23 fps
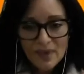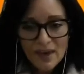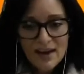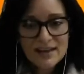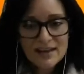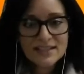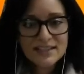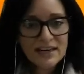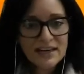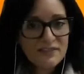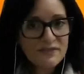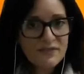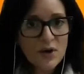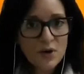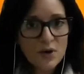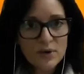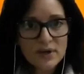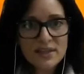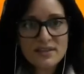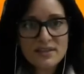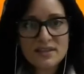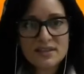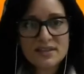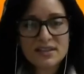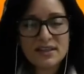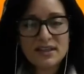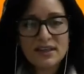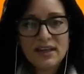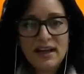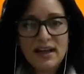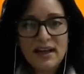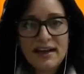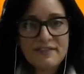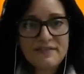I stayed focused.
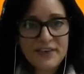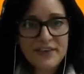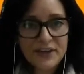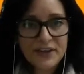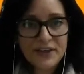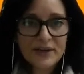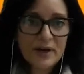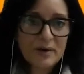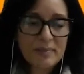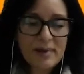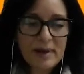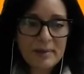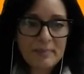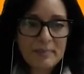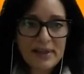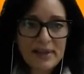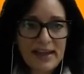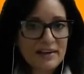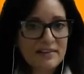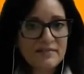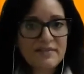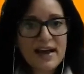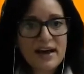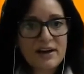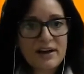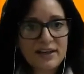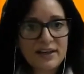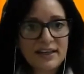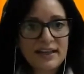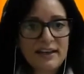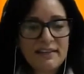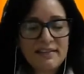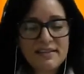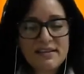I figured out my plan of how to
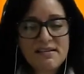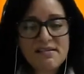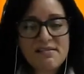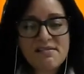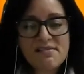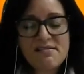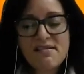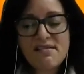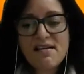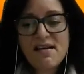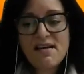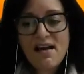get there.